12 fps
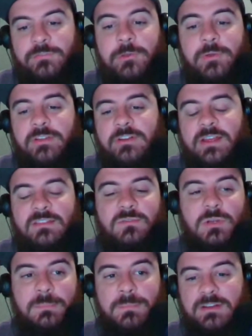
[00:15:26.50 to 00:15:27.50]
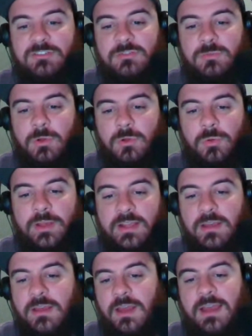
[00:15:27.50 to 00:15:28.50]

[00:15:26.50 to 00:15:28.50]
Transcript: Few other guys I want to mention real quick.